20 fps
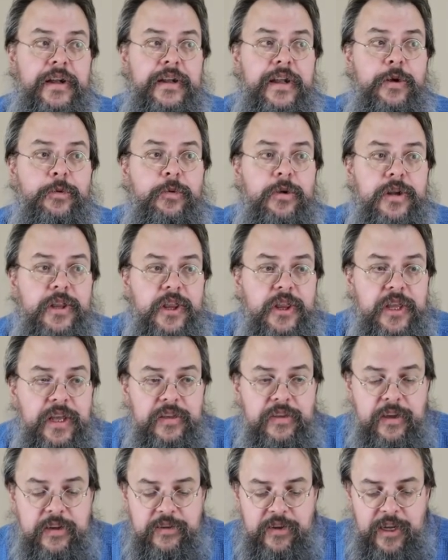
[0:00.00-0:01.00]
Now, one of the
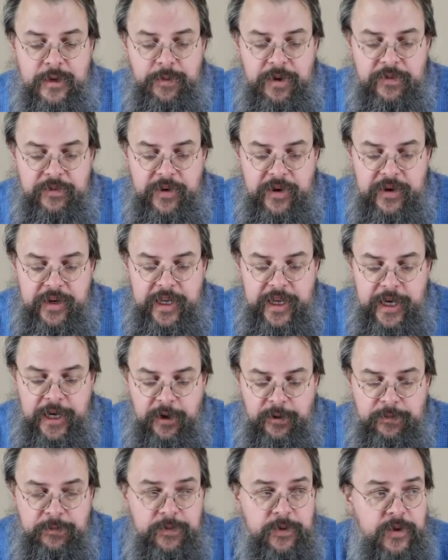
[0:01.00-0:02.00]
things that's going to be very
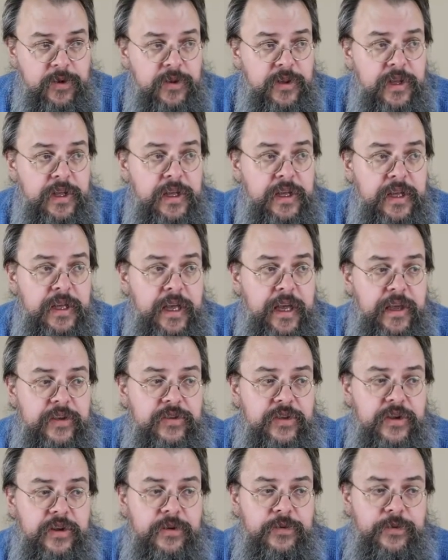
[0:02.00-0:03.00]
helpful
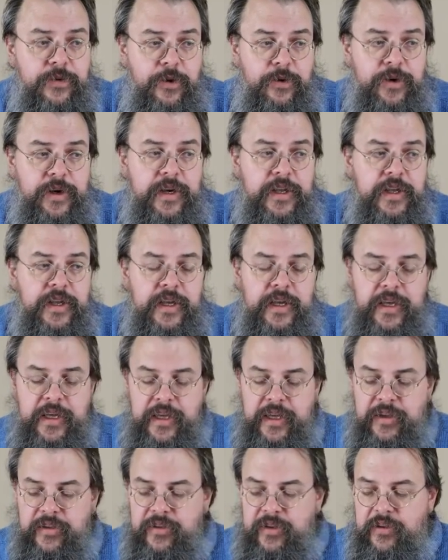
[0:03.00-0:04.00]
as you go forward
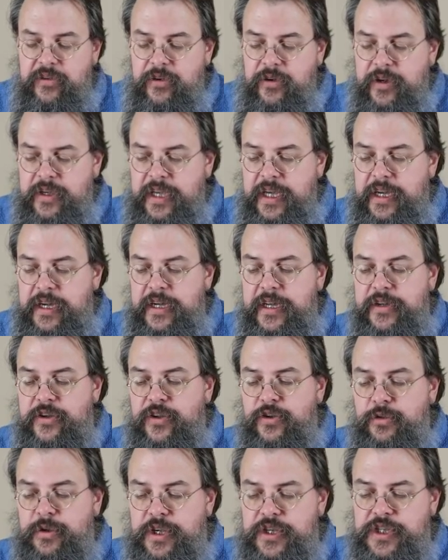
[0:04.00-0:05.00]
is to sort of get an
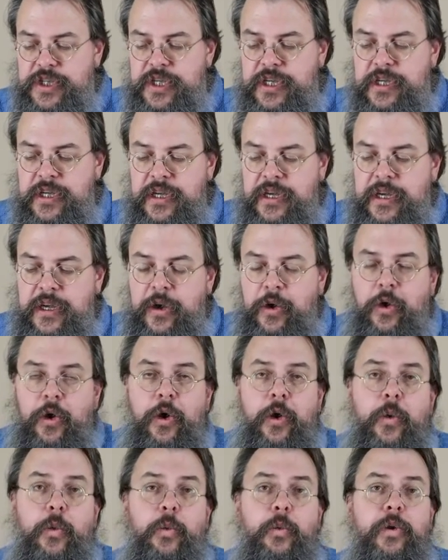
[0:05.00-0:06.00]
intuition.
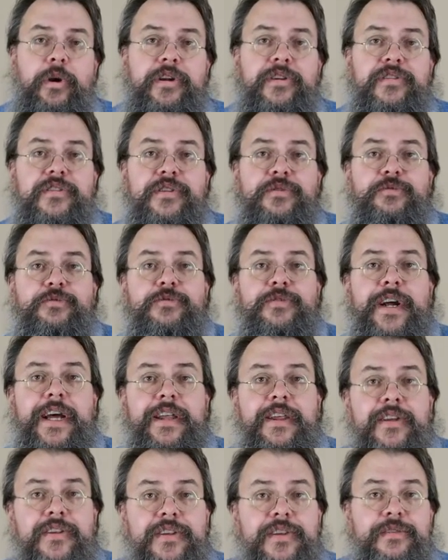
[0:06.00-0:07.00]
What's the
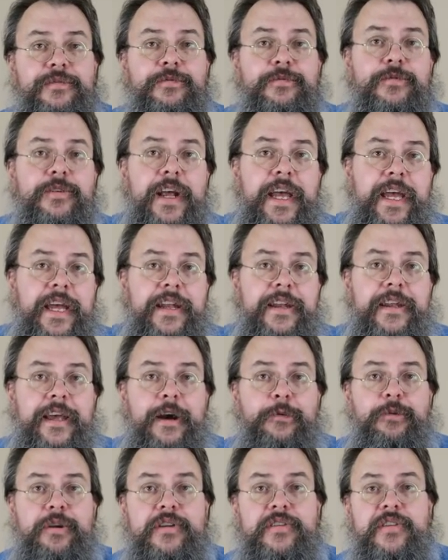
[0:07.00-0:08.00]
relative rate
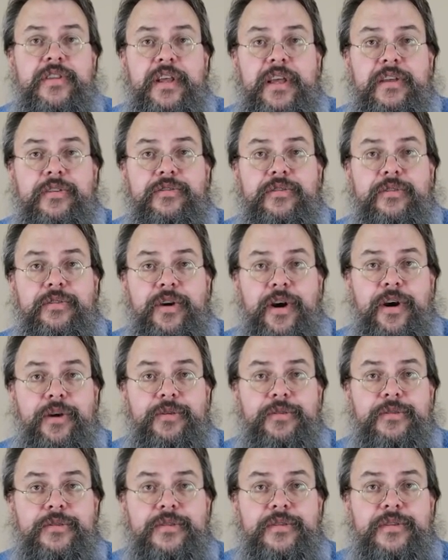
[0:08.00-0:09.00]
at which things
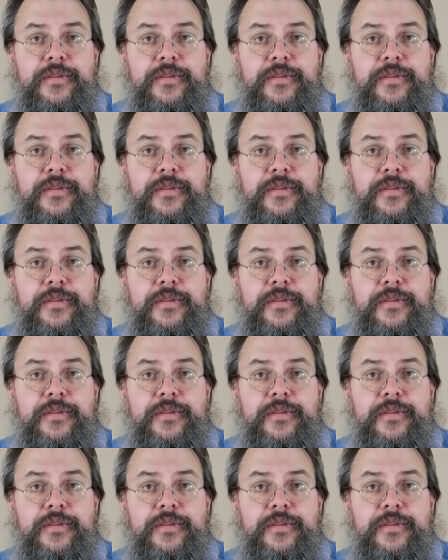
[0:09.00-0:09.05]
grow?